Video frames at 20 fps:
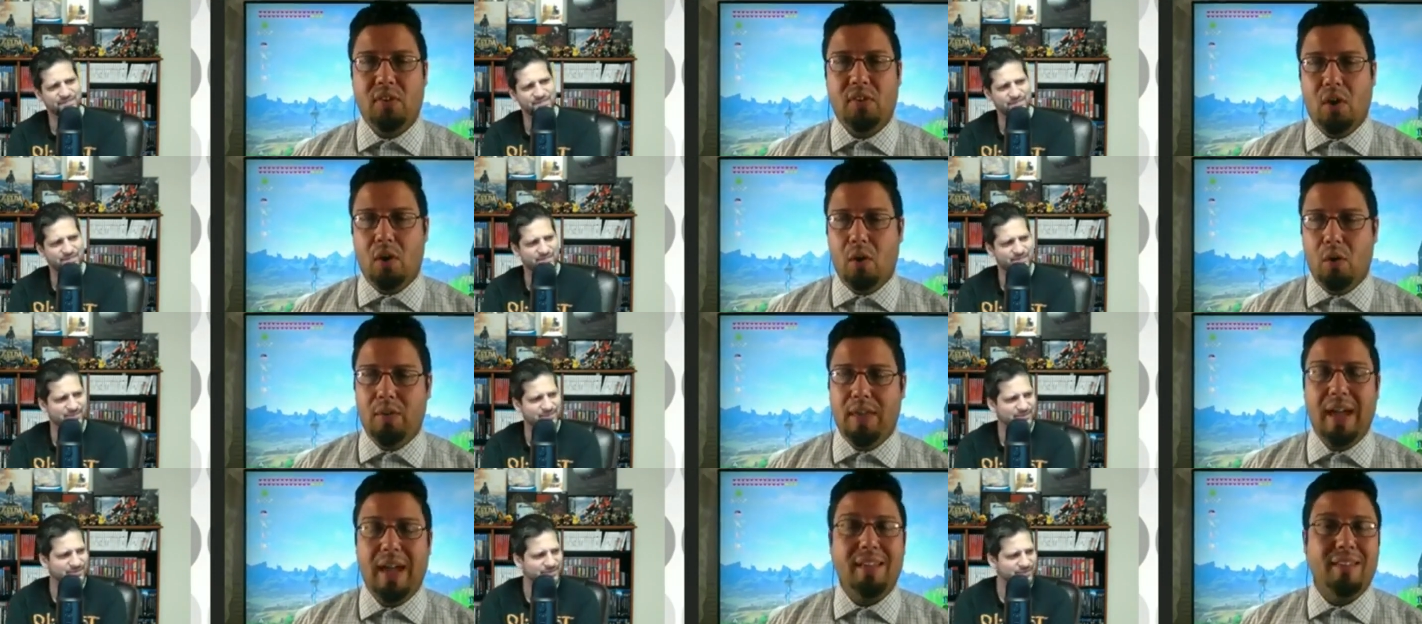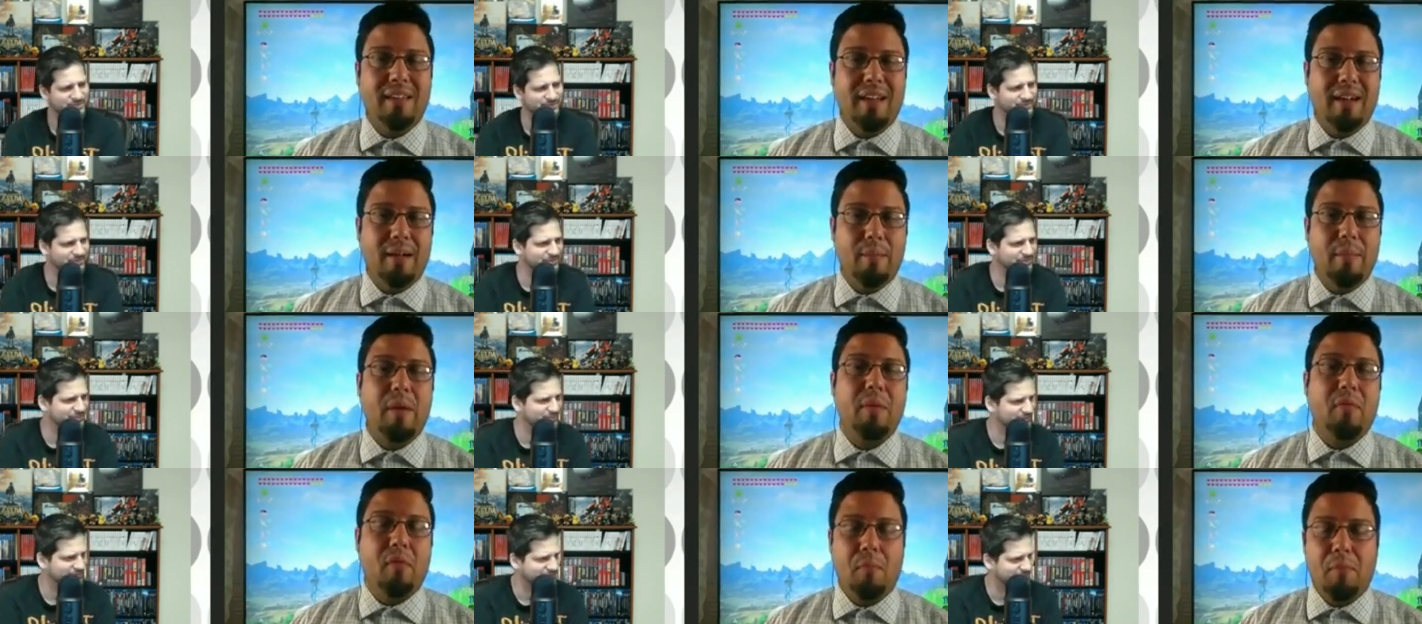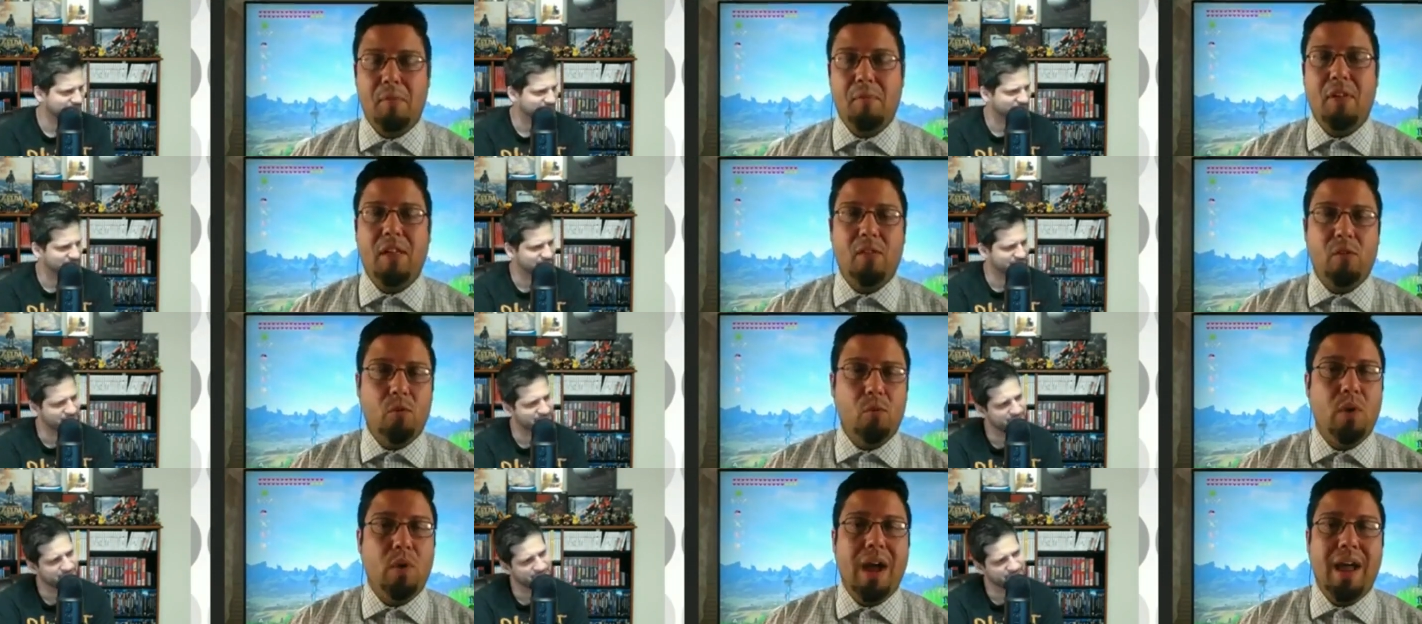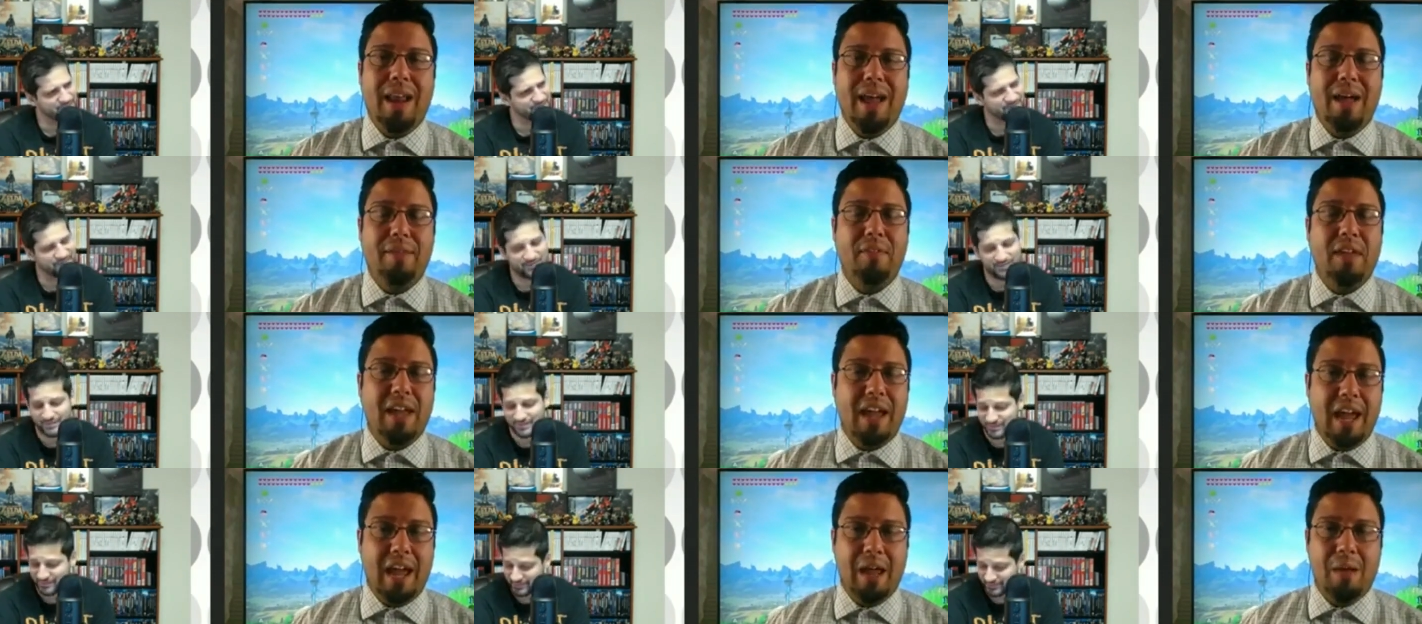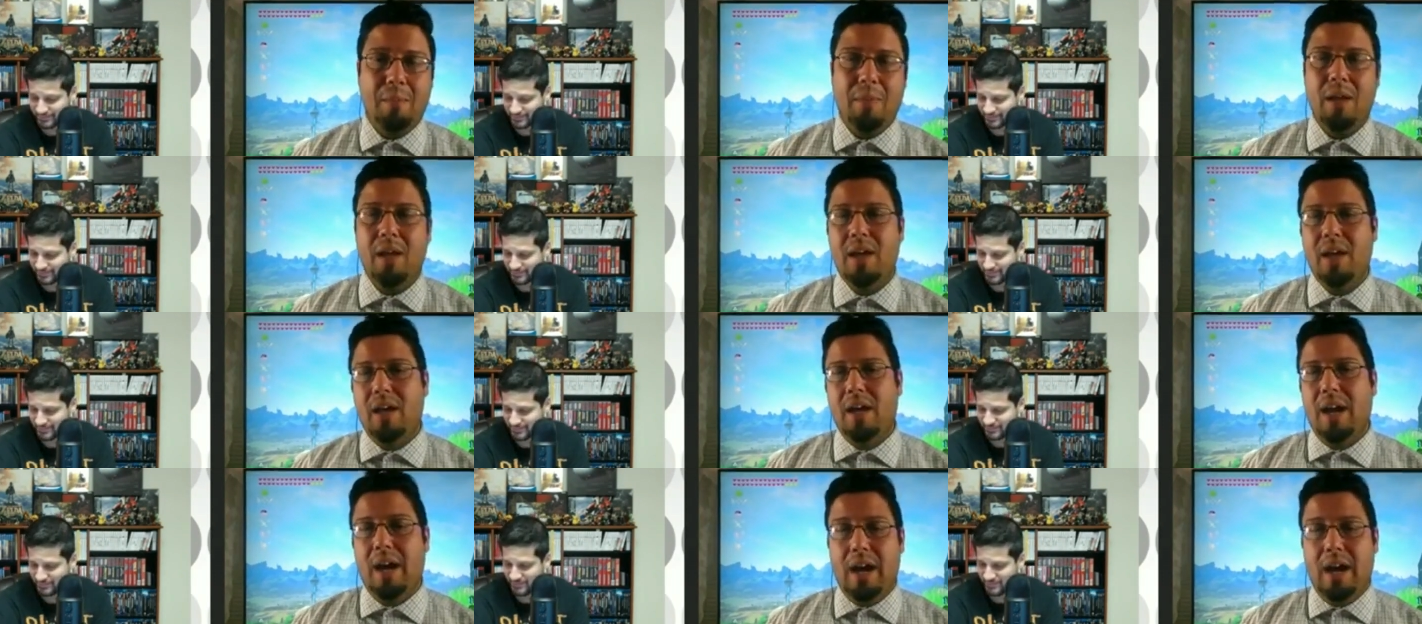Speaker 1: So that's, um, you know, for people that do not have the game,